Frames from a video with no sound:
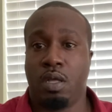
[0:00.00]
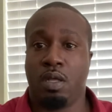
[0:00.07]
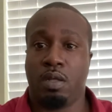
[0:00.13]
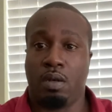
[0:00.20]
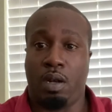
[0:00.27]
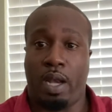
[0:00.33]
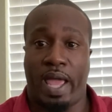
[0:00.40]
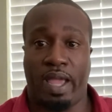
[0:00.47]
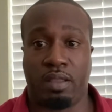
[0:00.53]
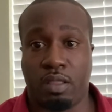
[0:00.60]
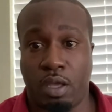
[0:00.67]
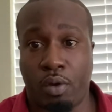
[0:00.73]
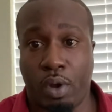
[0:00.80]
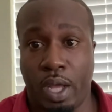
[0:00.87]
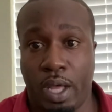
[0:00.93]
lack
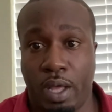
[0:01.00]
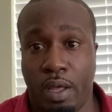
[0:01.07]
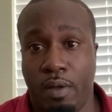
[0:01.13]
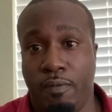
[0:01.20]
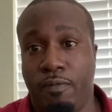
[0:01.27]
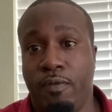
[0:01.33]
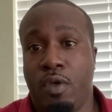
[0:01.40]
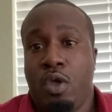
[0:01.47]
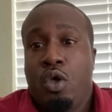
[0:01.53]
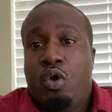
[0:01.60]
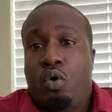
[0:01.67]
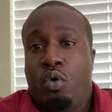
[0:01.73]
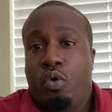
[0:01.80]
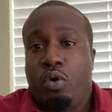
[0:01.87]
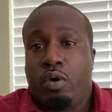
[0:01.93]
thereof,
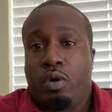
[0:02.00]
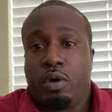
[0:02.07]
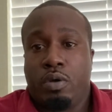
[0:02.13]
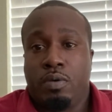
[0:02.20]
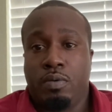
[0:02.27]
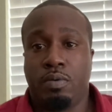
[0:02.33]
or